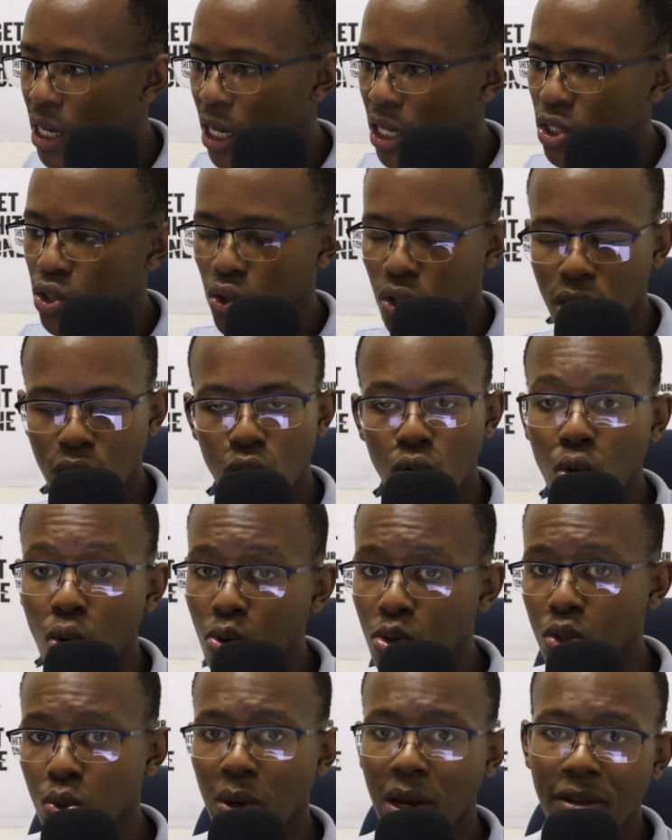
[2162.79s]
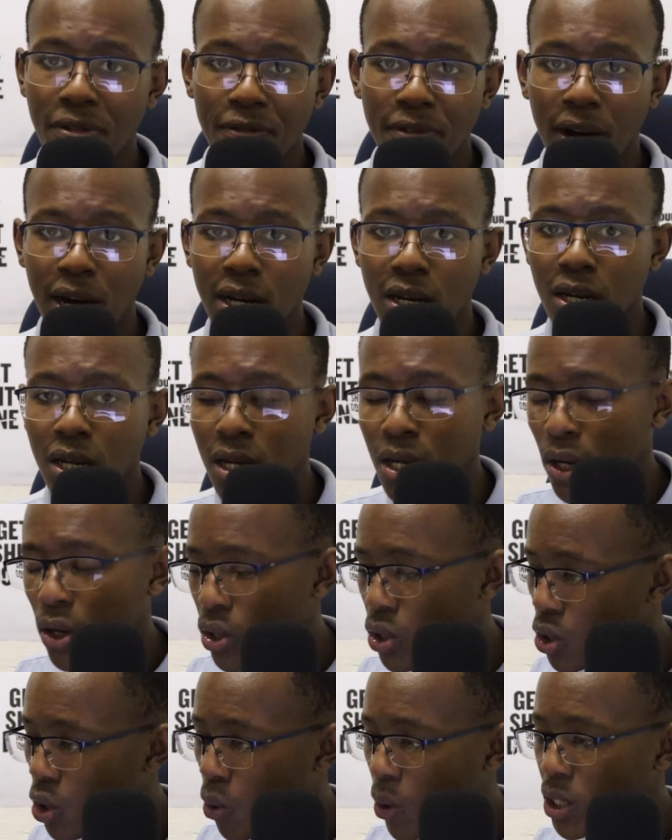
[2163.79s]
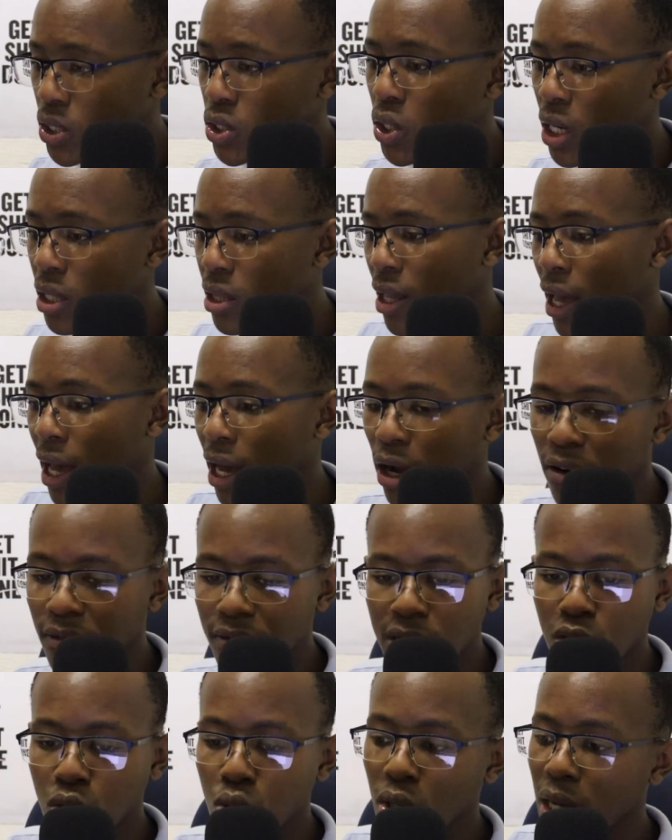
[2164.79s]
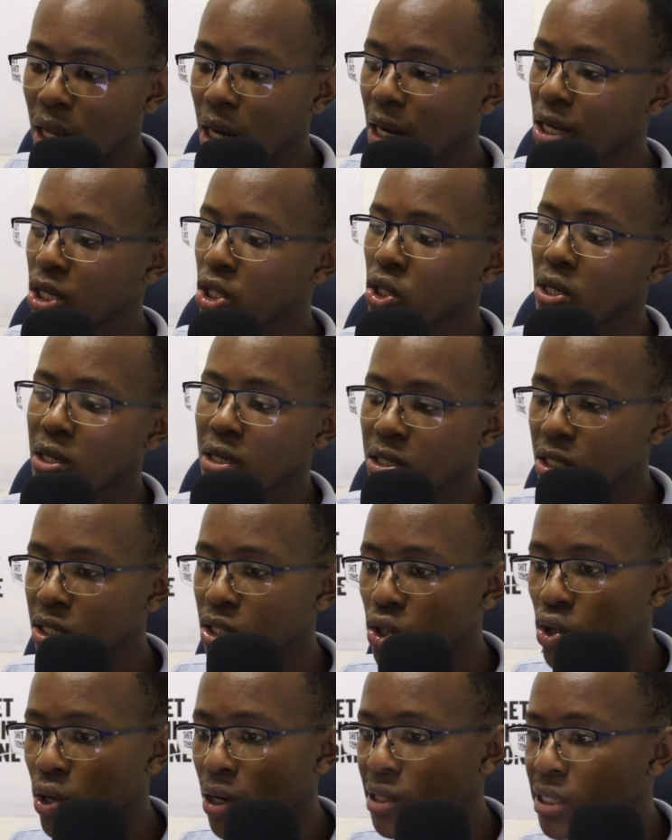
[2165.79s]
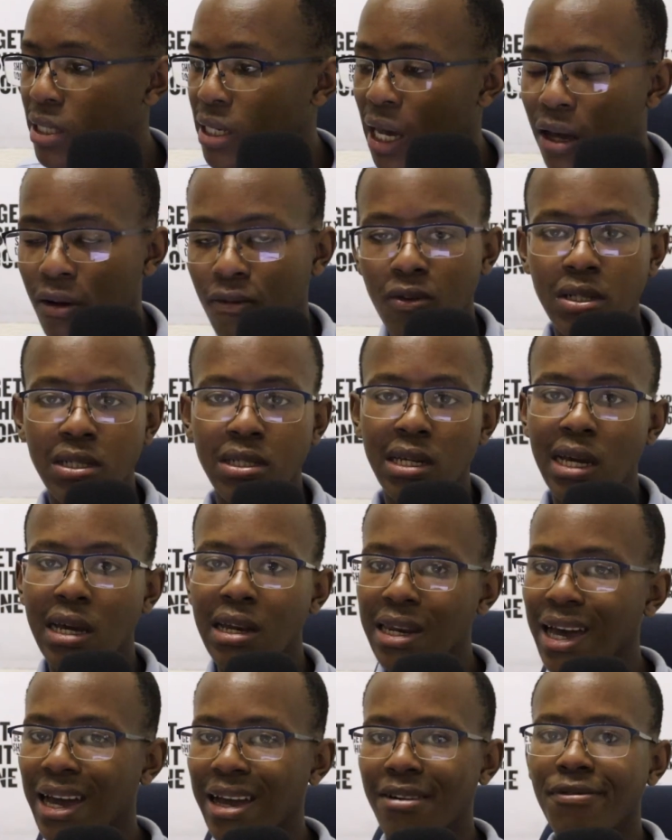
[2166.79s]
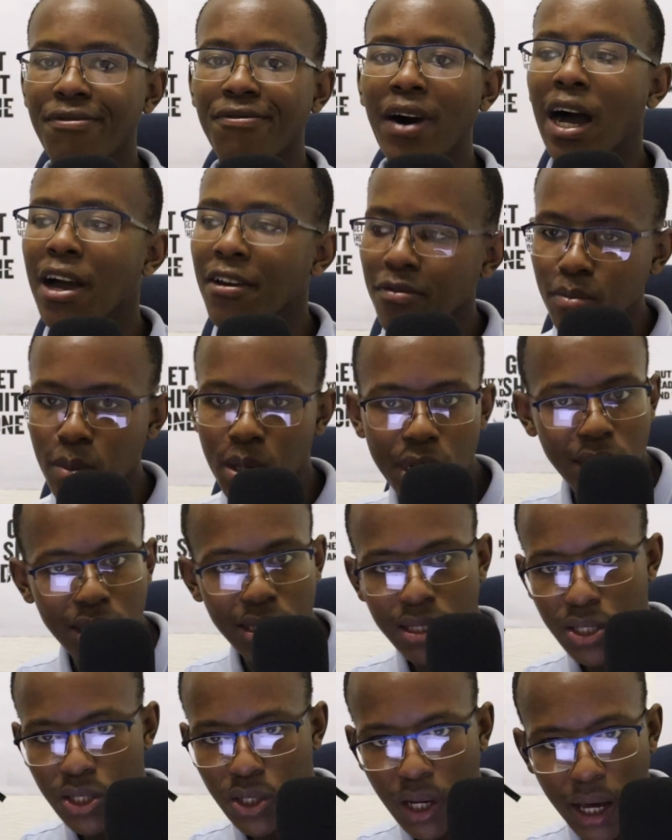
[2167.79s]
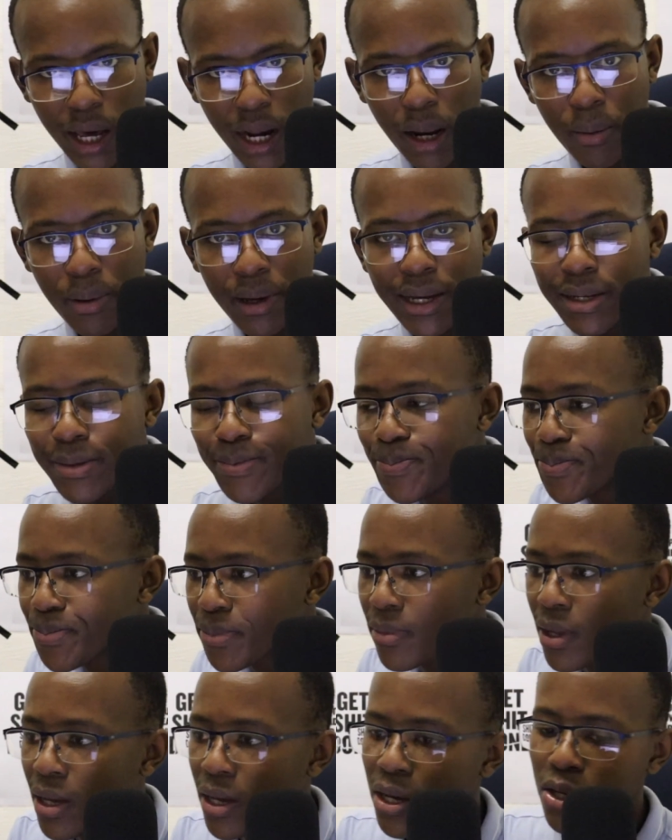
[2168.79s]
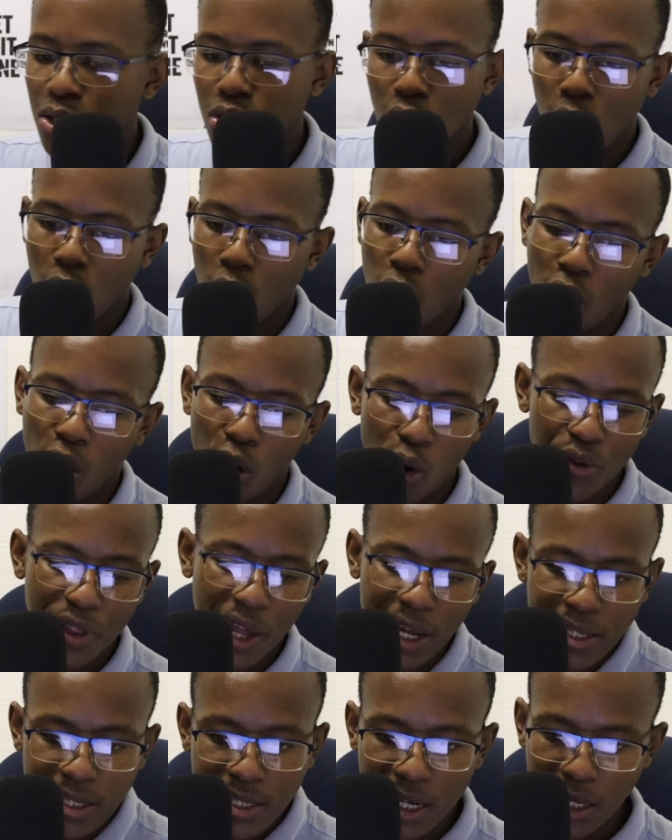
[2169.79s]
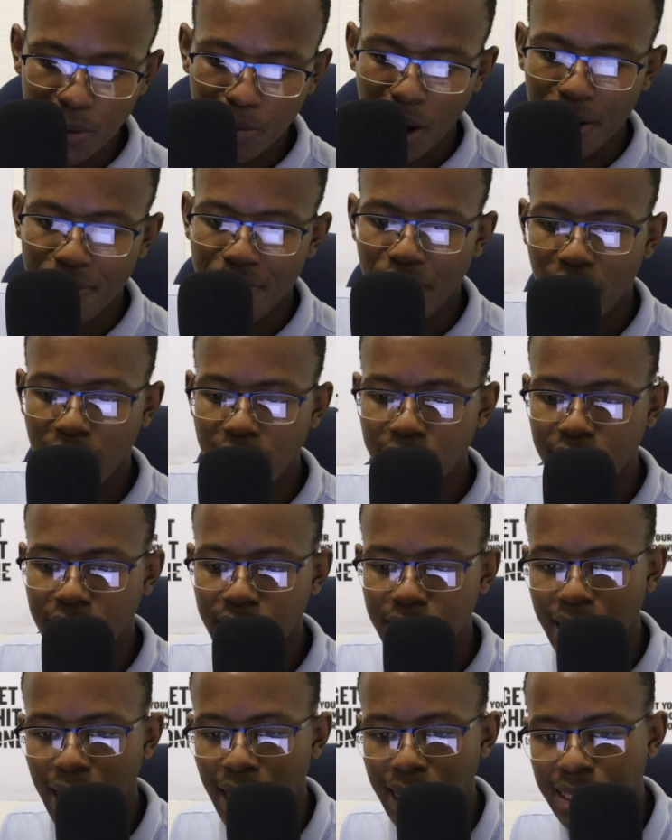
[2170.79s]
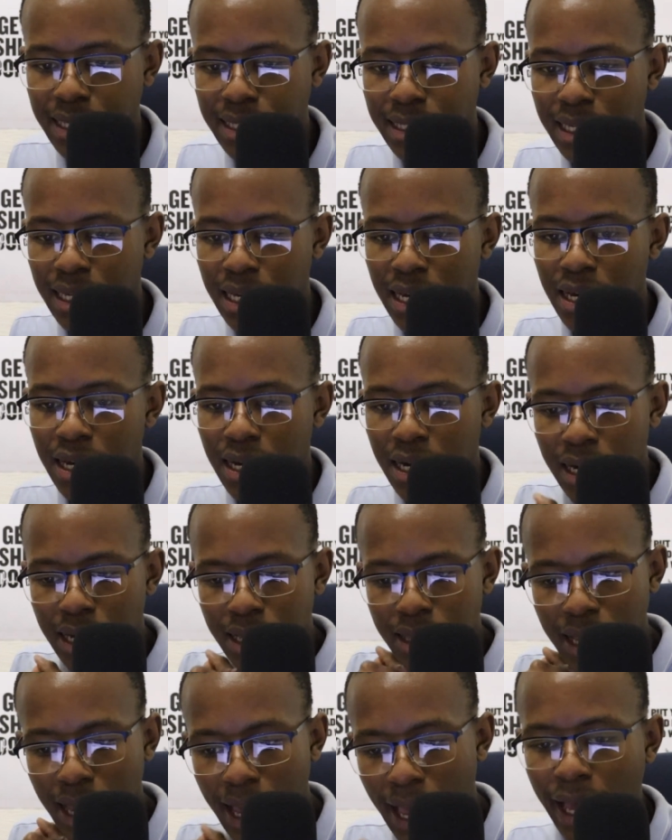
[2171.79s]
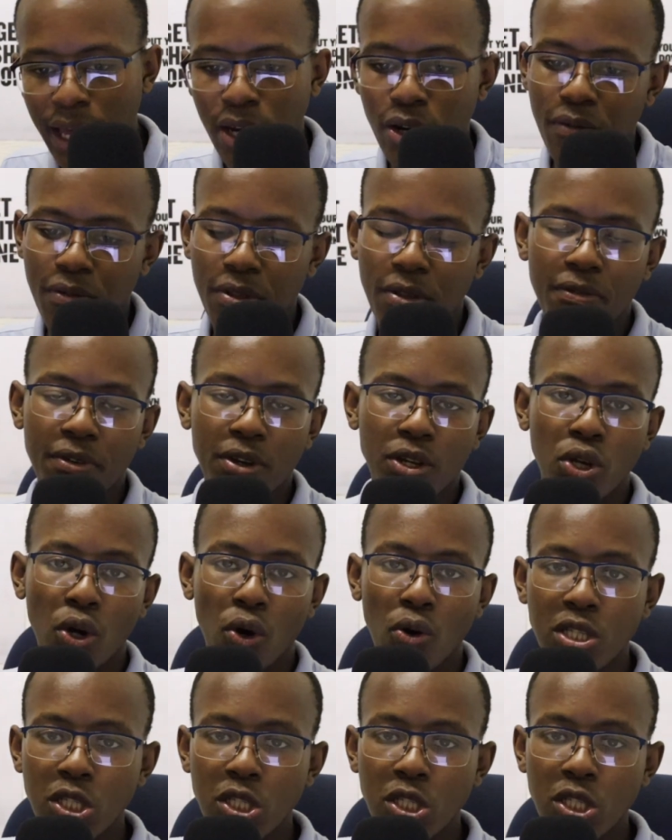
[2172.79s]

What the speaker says: It's really cool. It's really fun. Once you get the hang of it, you can literally just create an advert in like 5 minutes. You know what I mean? So that's it, my friends. That's the end of the video.